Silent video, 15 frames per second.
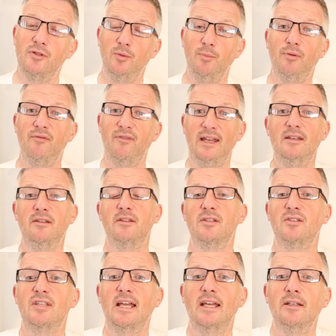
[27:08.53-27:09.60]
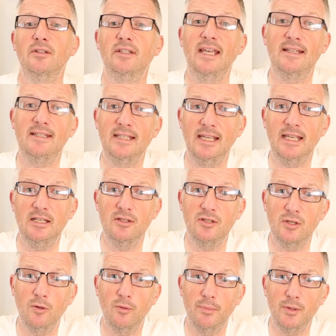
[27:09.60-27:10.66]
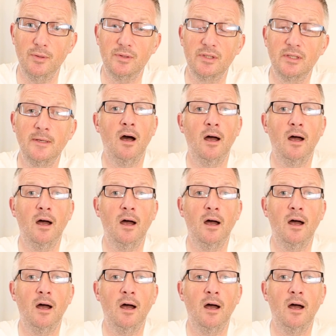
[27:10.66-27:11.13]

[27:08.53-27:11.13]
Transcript: to prevent the sand getting into your boot.